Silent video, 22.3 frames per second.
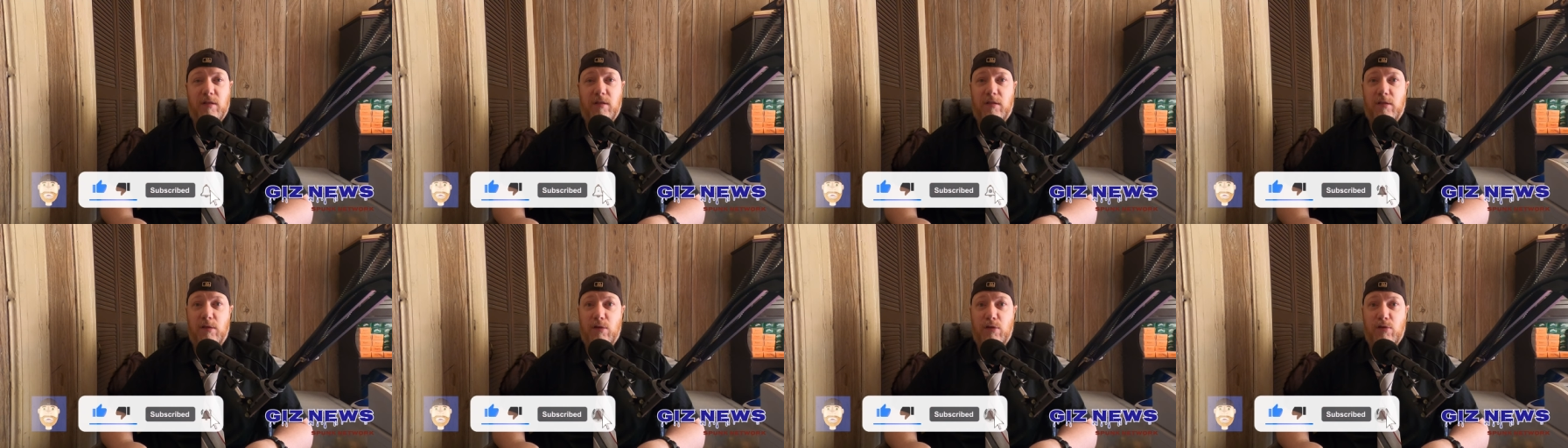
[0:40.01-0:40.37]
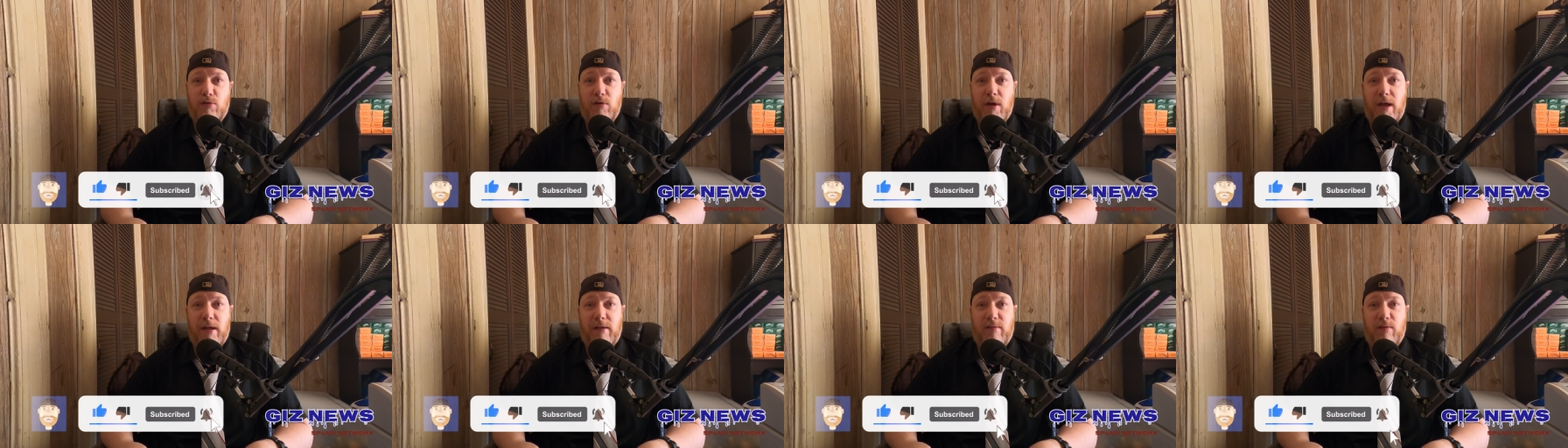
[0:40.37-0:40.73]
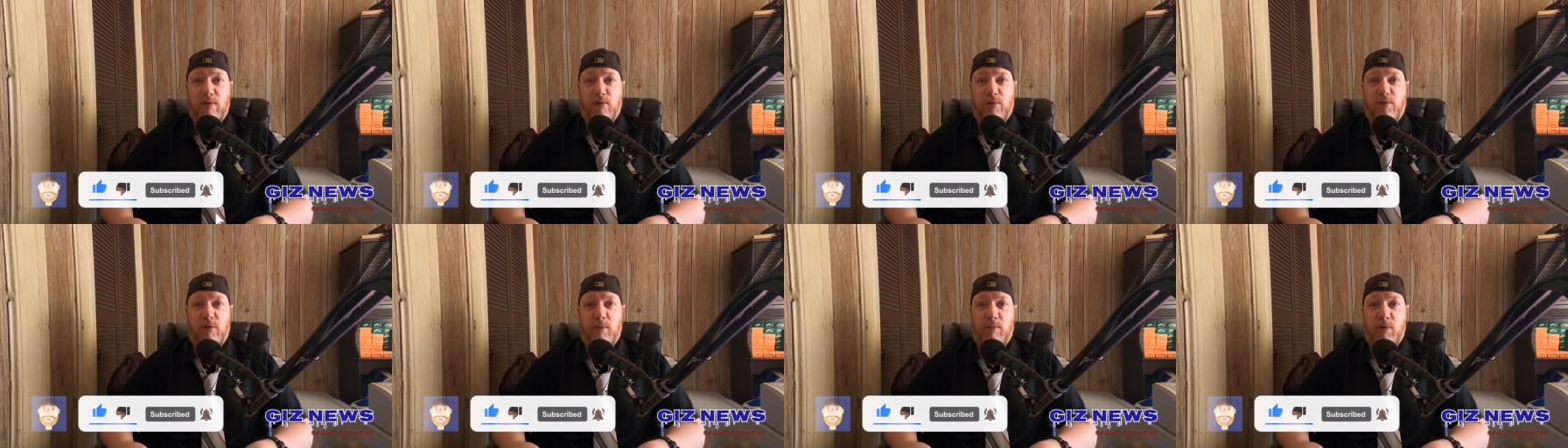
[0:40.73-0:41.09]
to distract
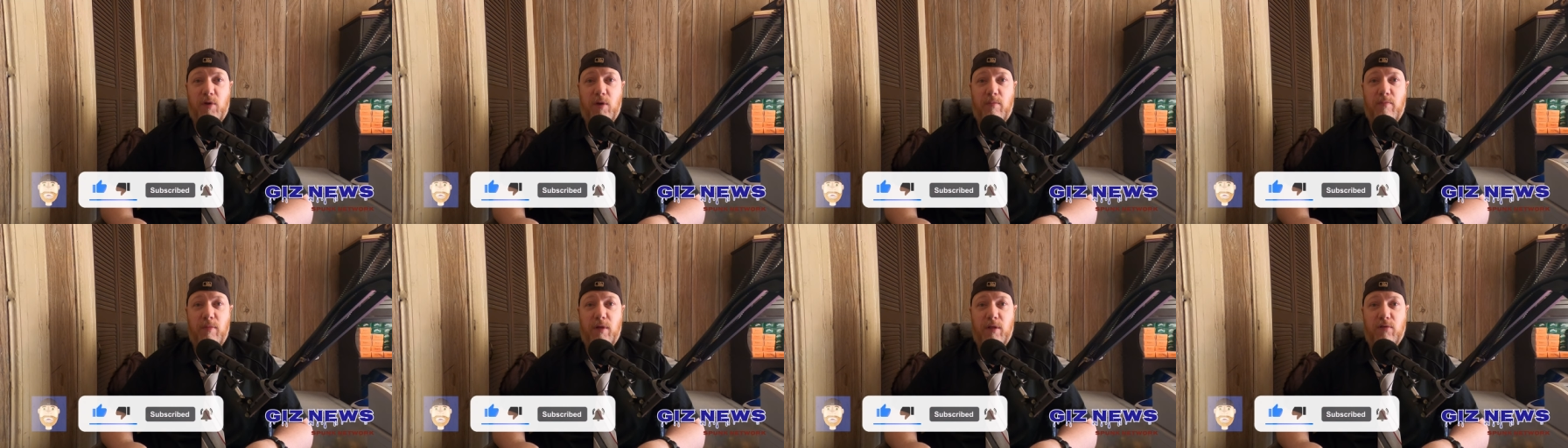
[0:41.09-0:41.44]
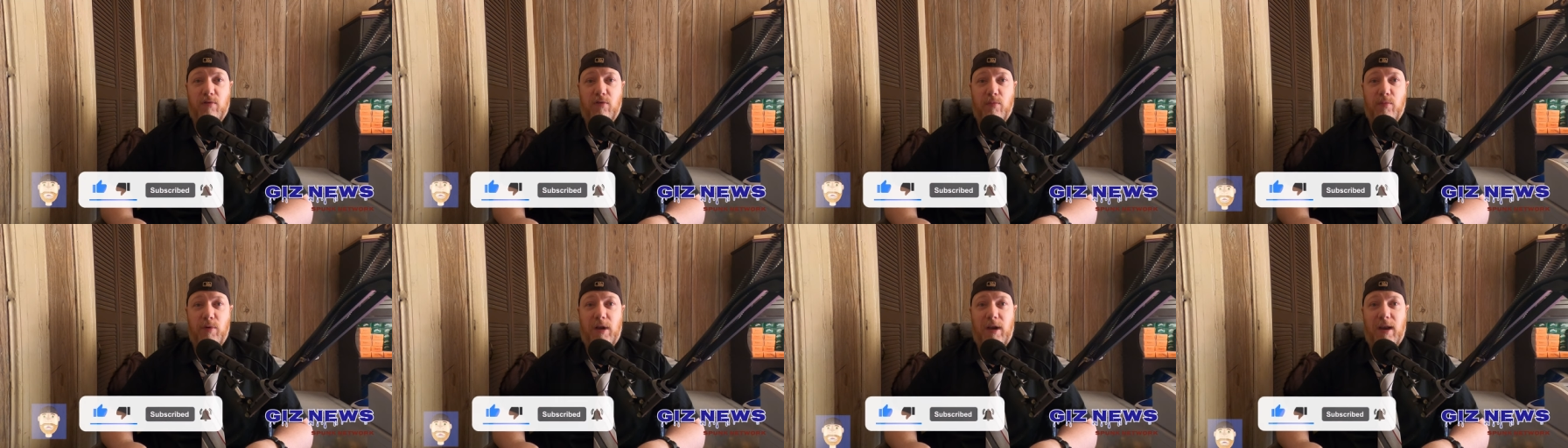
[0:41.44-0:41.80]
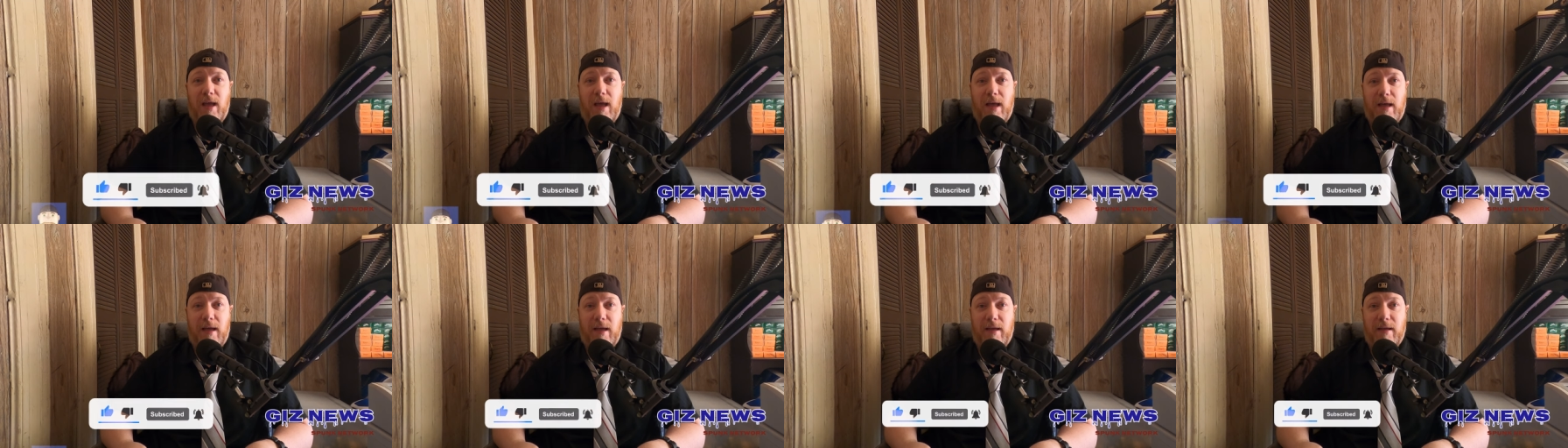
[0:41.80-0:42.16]
you from your miserable
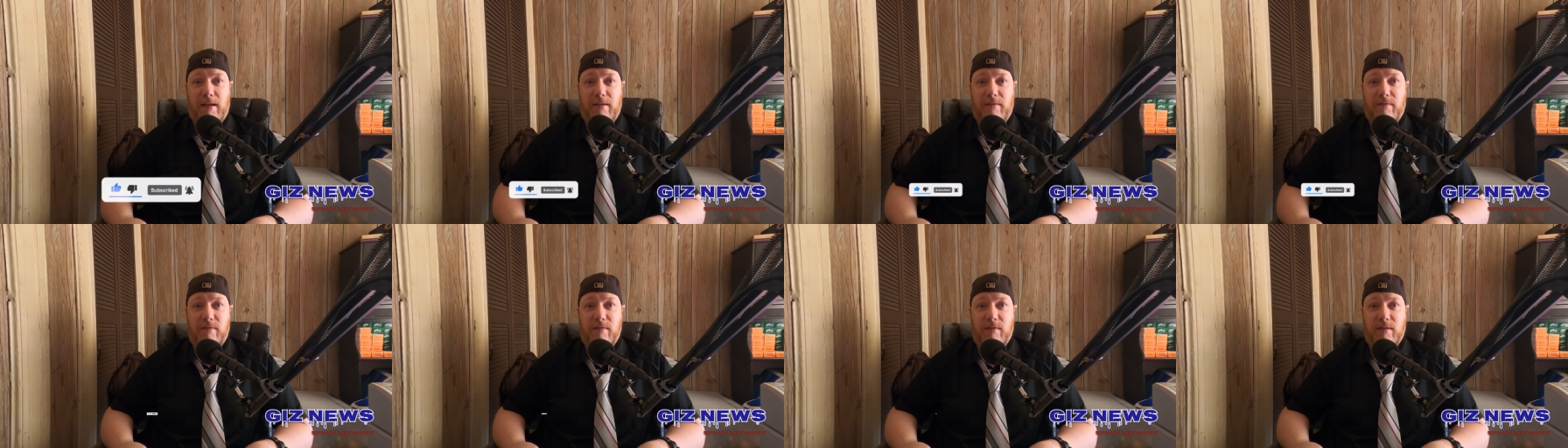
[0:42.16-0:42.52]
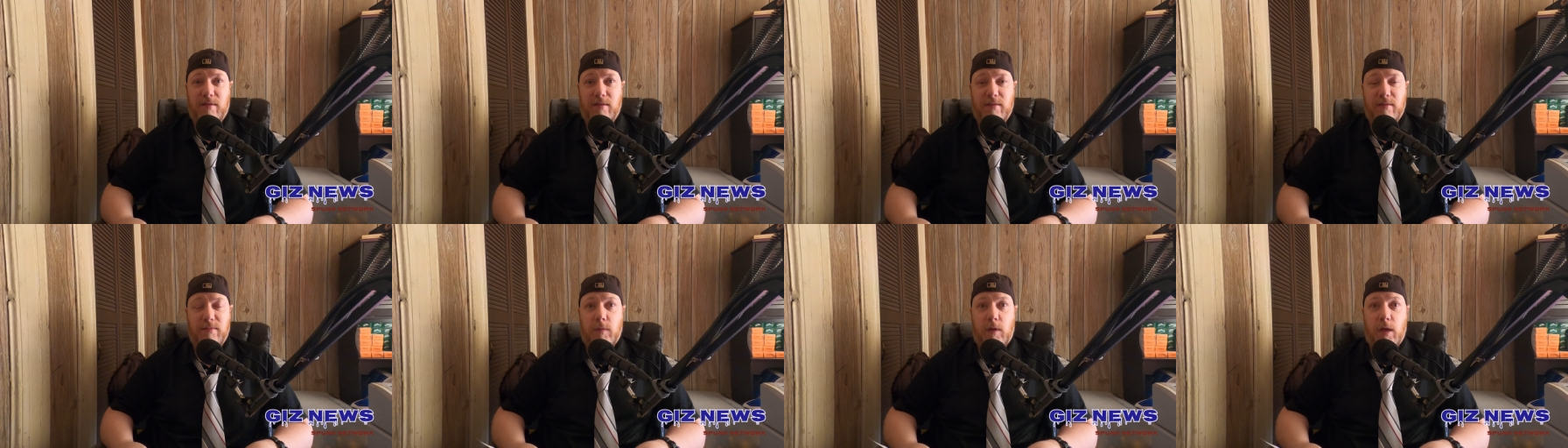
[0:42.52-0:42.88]
lives.